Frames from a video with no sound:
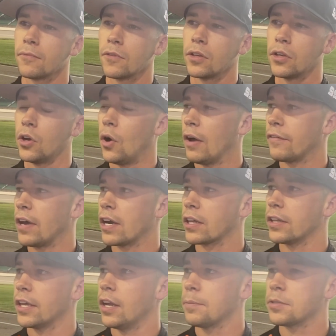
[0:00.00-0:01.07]
You know, I've got to
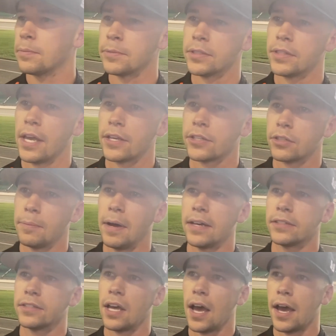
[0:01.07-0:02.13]
clean up some mistakes on my
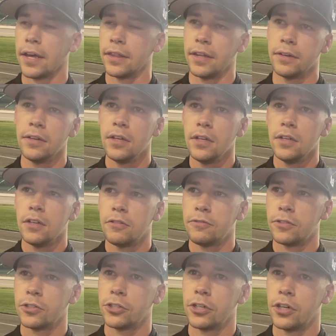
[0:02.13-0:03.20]
side, and then
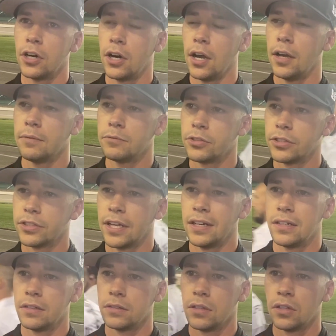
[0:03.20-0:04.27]
for sure I'm just
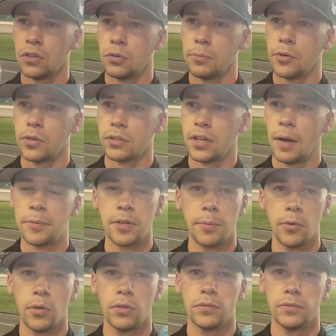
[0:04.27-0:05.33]
getting a little more
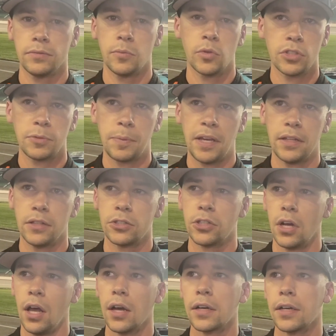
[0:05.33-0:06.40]
comfortable and more speed in the
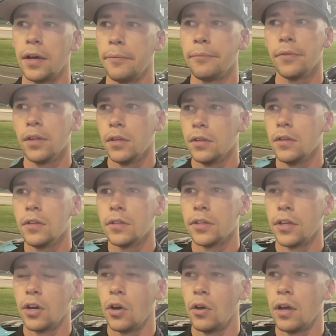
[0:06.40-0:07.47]
truck.
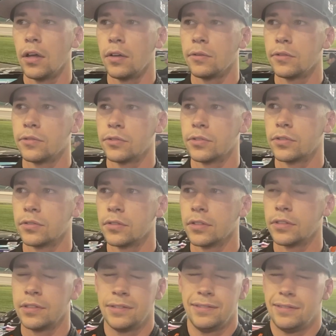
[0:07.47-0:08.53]

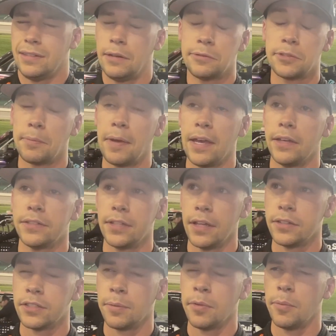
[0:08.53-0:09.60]
I was amazed
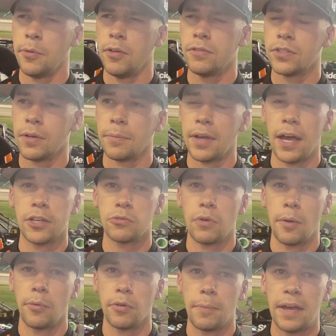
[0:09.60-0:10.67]
at some of the moves some guys
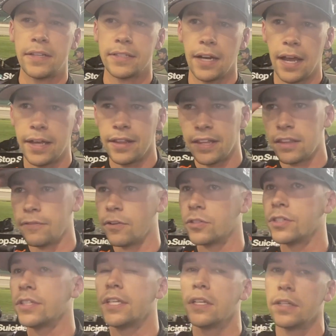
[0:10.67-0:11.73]
were able to make tonight, like the
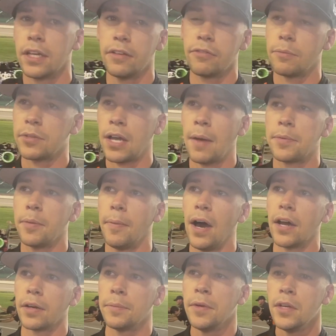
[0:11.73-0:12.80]
versatility from top to
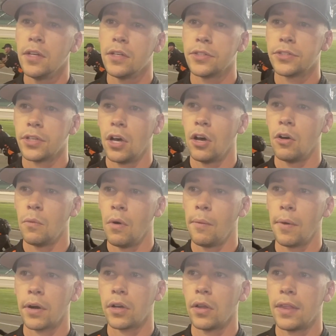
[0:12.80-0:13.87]
bottom. So we'll
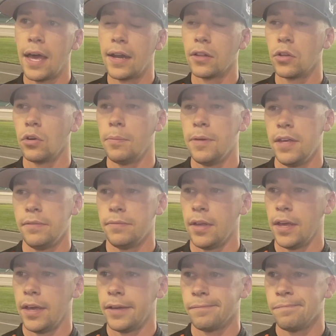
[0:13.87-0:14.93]
work on that a little bit,
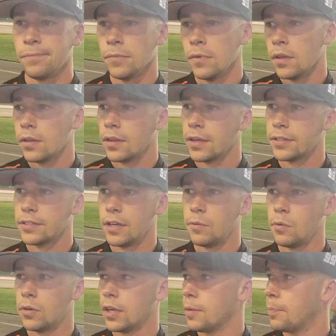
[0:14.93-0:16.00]
and like I said,
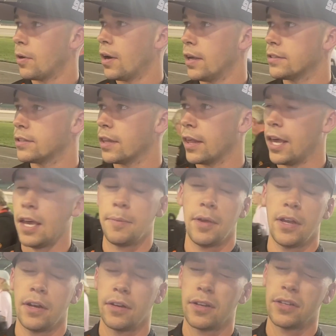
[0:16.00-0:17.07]
we'll keep our heads in the game
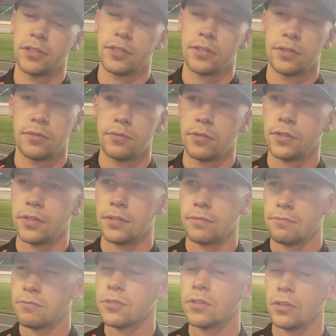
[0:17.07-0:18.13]
here, because it's
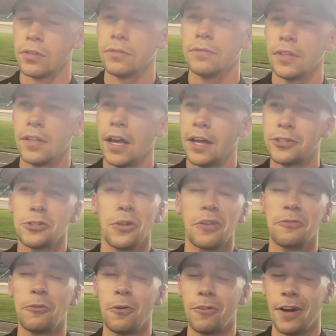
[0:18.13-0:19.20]

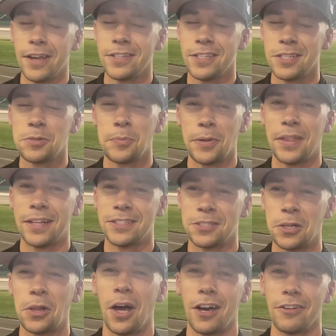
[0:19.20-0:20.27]
only four races, but that's
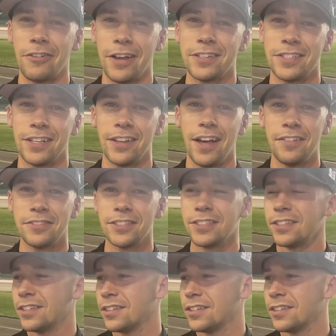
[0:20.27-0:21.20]
a lot of racing left.